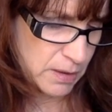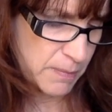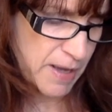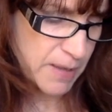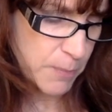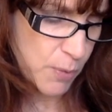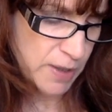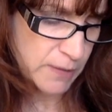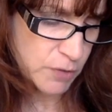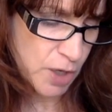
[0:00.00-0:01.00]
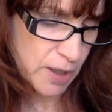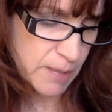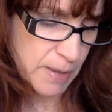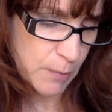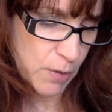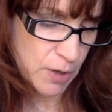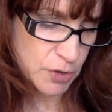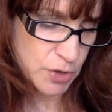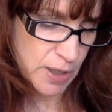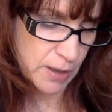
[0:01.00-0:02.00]
I make a point of checking my
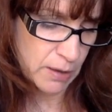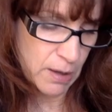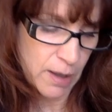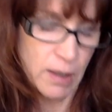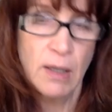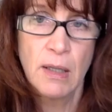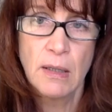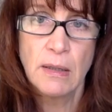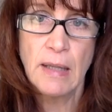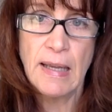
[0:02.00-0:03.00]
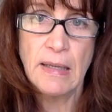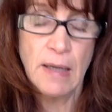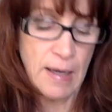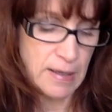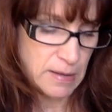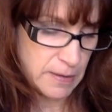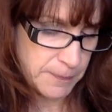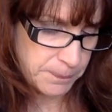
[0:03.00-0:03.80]
watch. 10 o'clock. Late night?